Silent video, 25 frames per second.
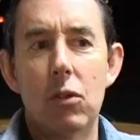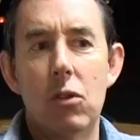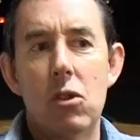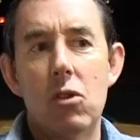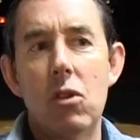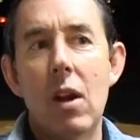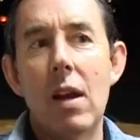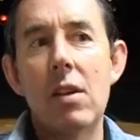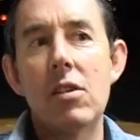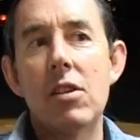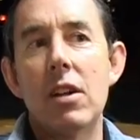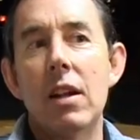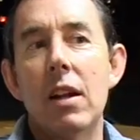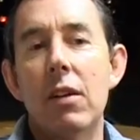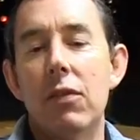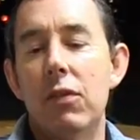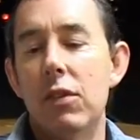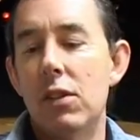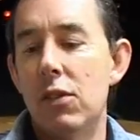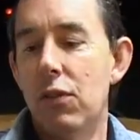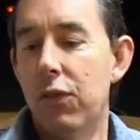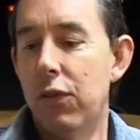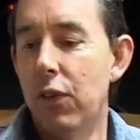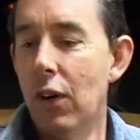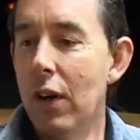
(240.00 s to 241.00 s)
strangely enough,
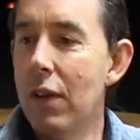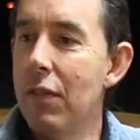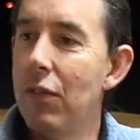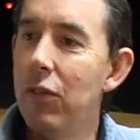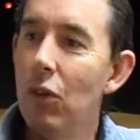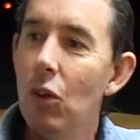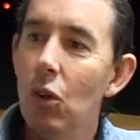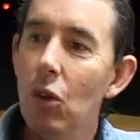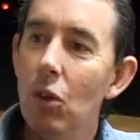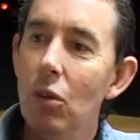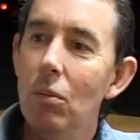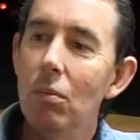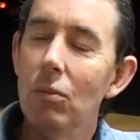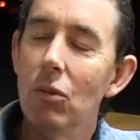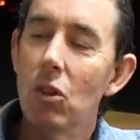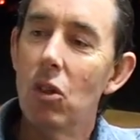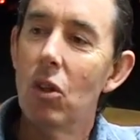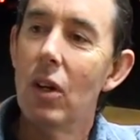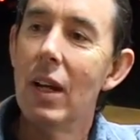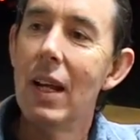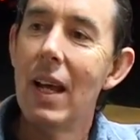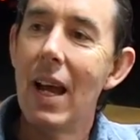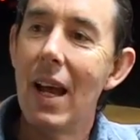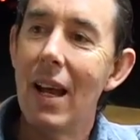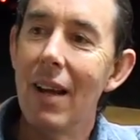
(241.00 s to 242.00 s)
this freeform
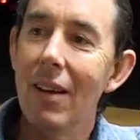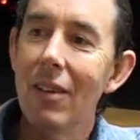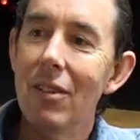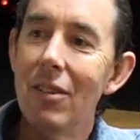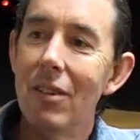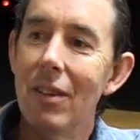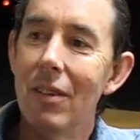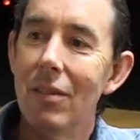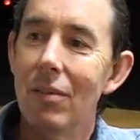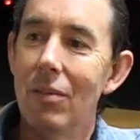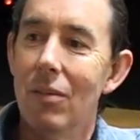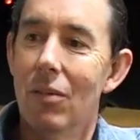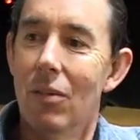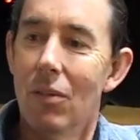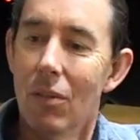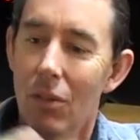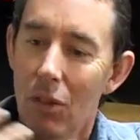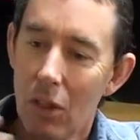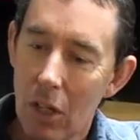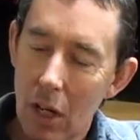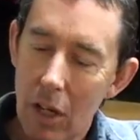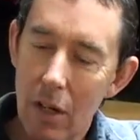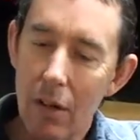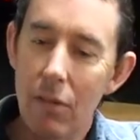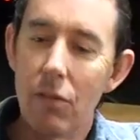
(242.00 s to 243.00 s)
treehouse that
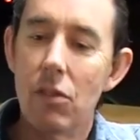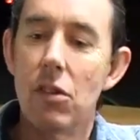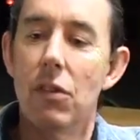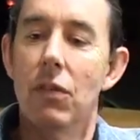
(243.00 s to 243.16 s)
kind of